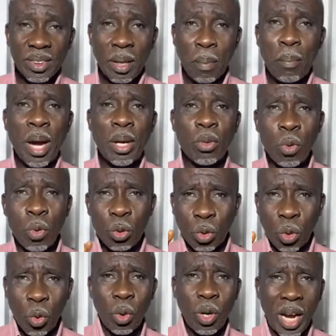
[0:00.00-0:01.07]
The man who
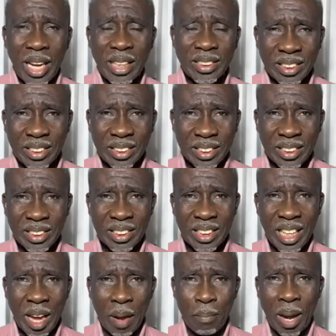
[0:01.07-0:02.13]
told us
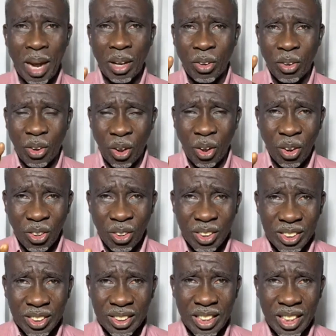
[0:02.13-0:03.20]
about
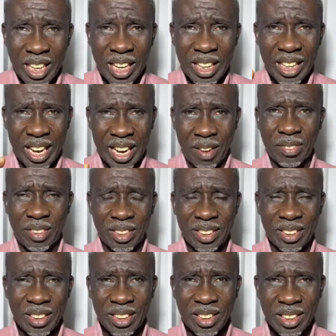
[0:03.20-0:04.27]
God and heaven
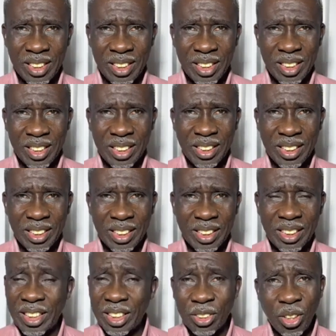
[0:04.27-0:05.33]

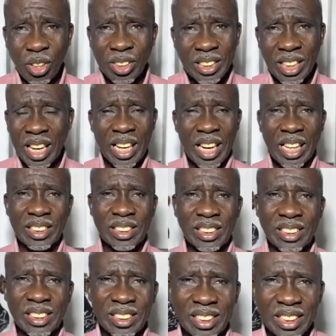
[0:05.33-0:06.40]
did not tell
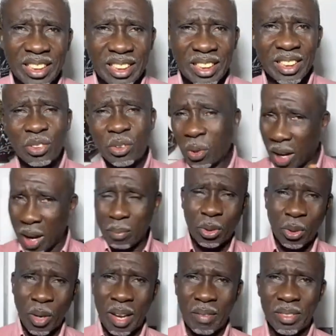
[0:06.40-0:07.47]
us to
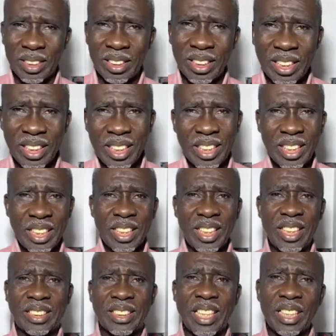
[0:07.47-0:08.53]
come to heaven.
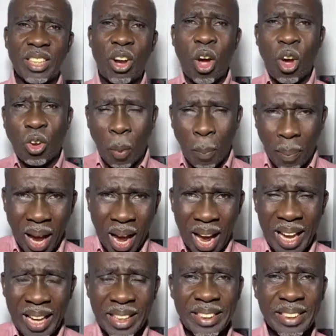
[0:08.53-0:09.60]
He said,
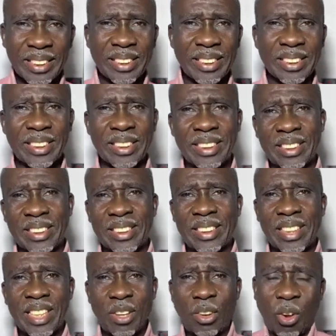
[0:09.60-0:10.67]
occupy,
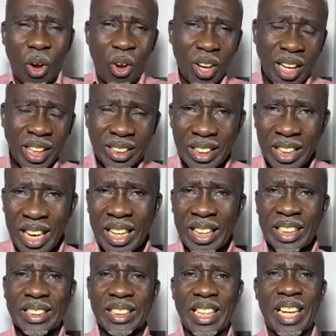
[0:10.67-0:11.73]
conquer till I
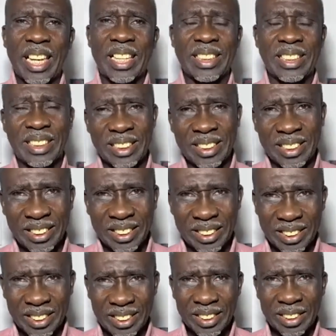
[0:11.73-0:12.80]
return.
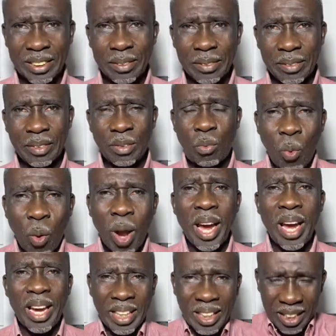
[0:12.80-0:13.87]

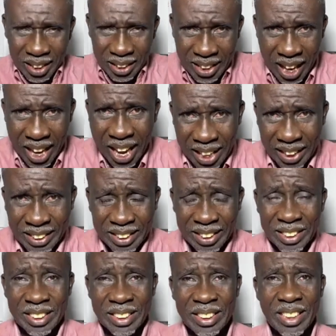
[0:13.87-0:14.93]
Where? The earth.